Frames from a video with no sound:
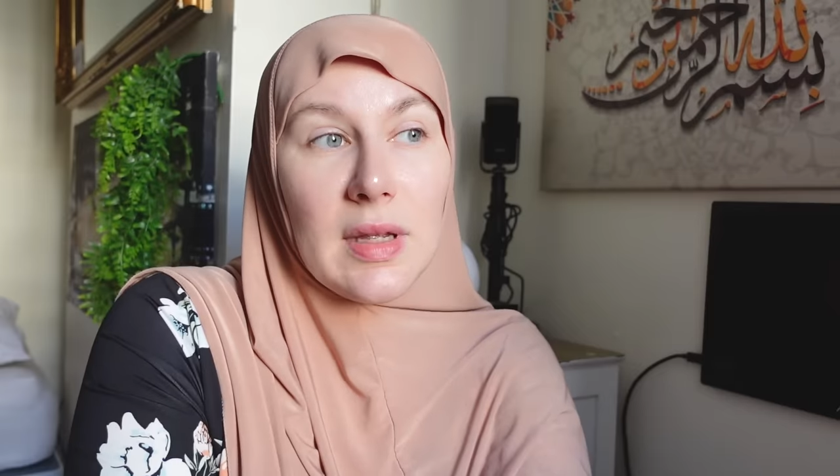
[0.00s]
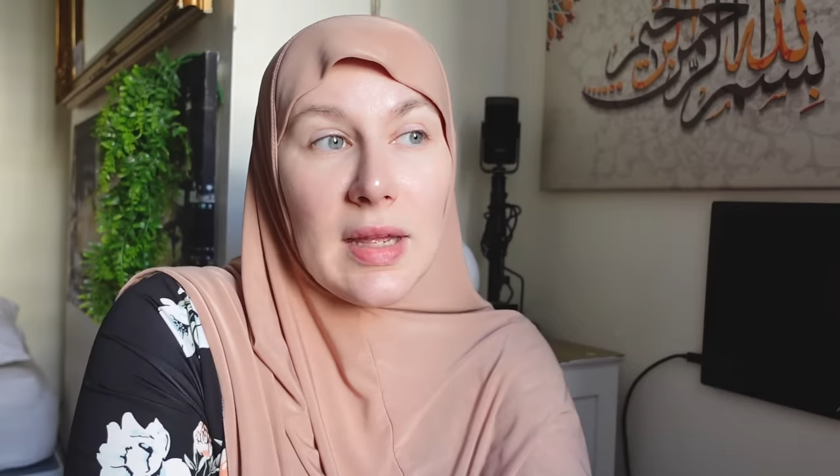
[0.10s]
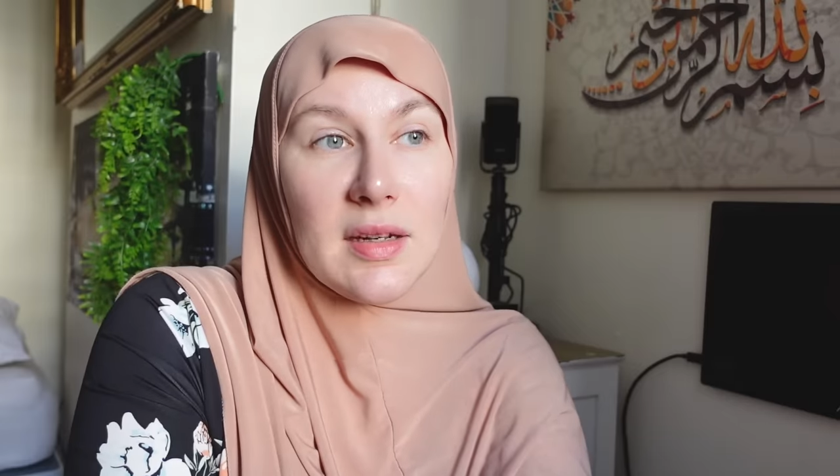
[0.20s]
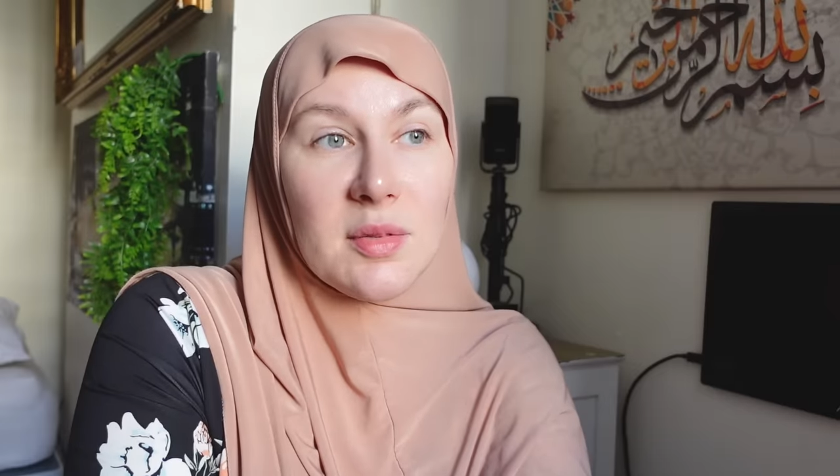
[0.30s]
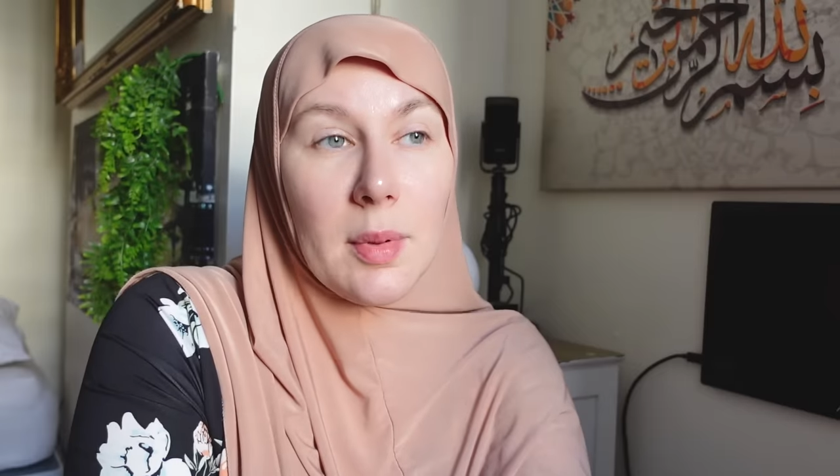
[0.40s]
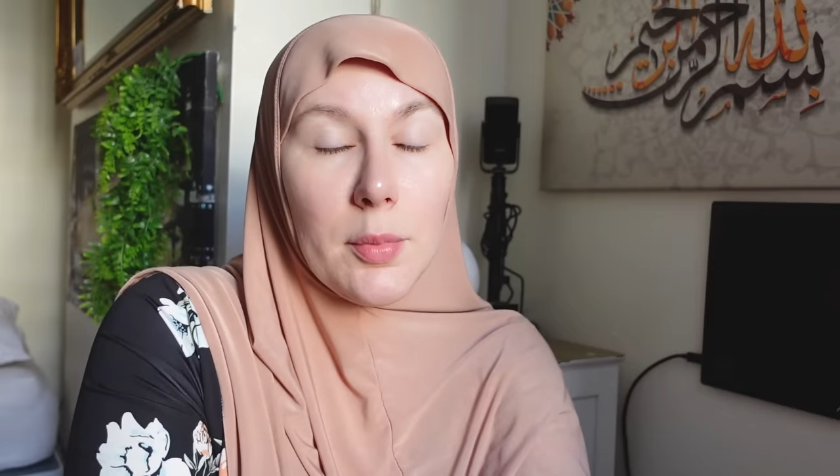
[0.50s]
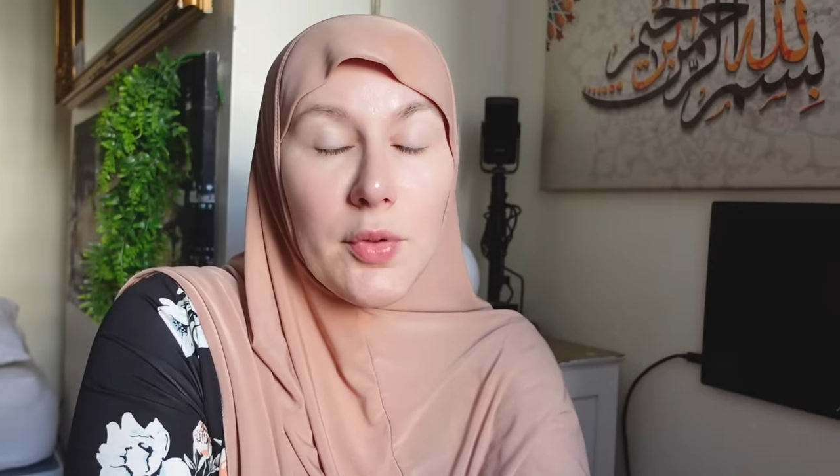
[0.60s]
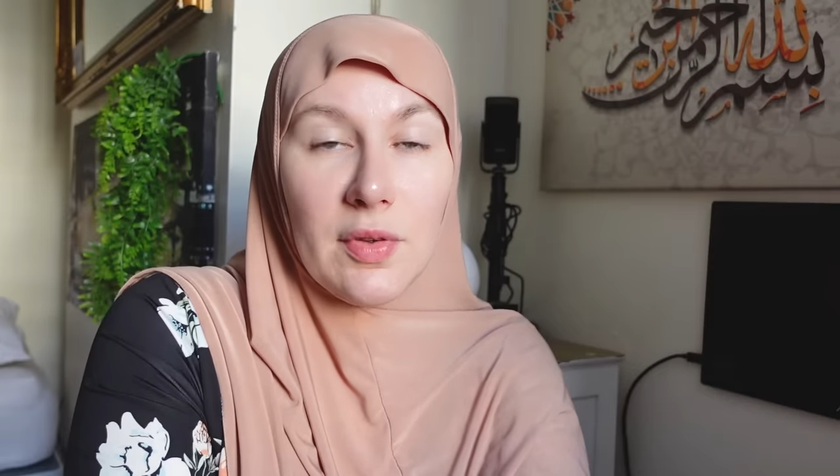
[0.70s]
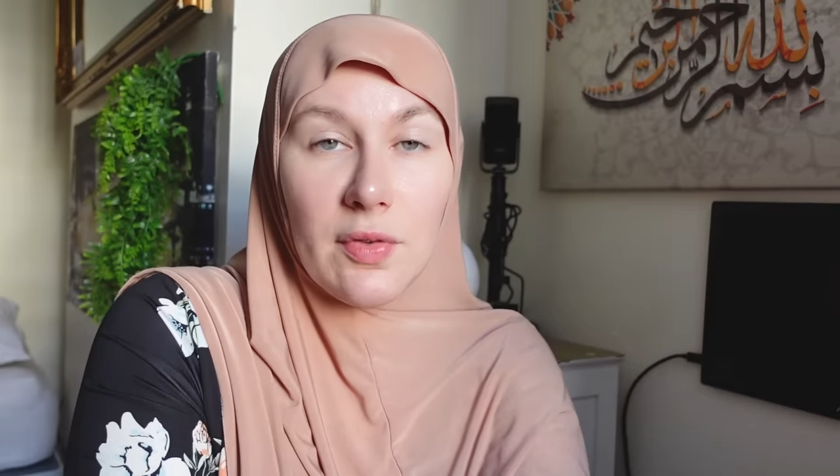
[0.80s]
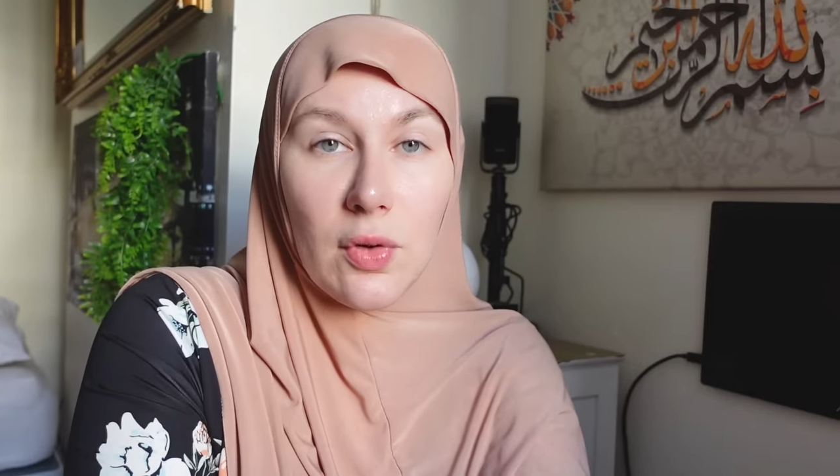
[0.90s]
and it's about
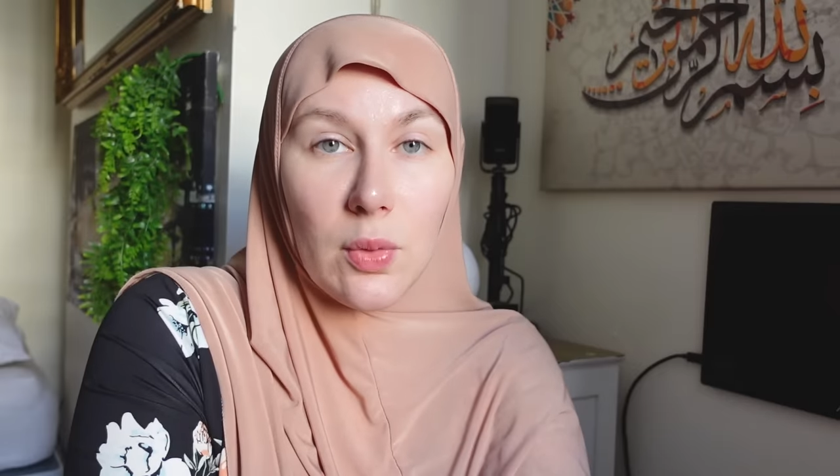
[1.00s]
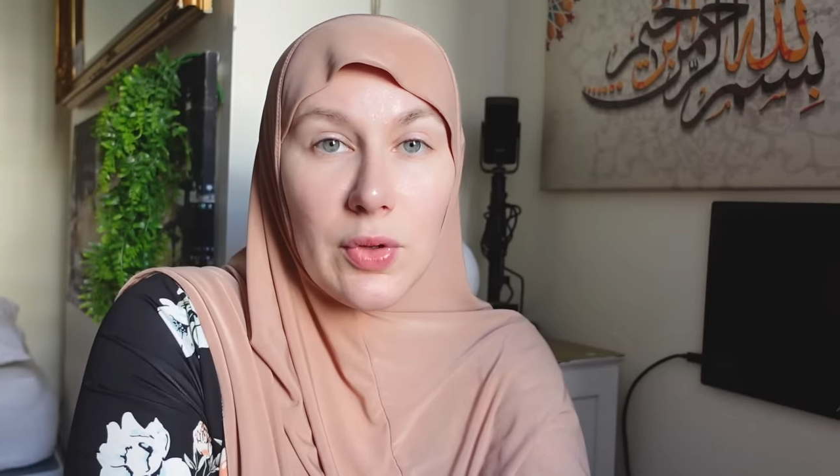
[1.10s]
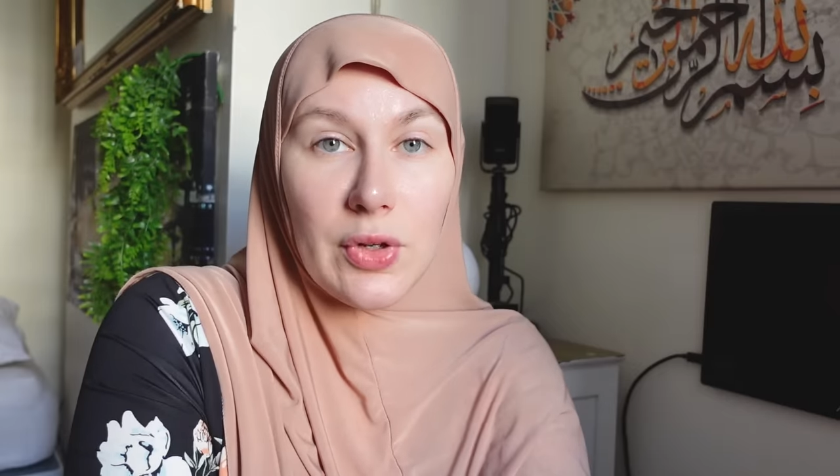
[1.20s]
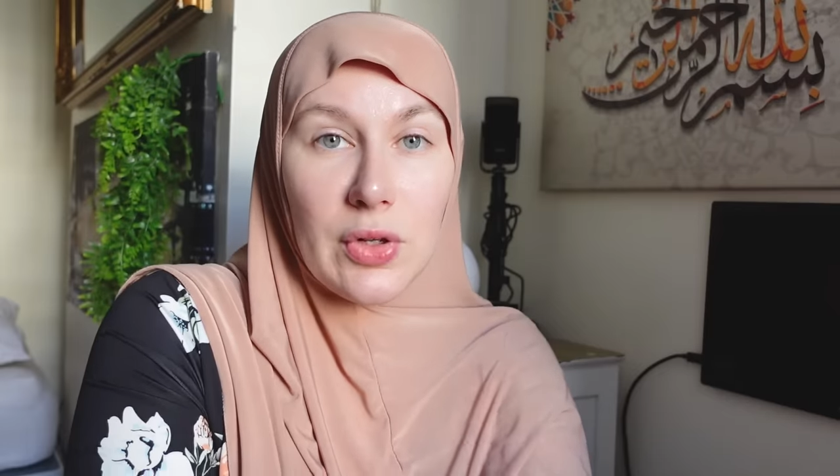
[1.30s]
moving forward.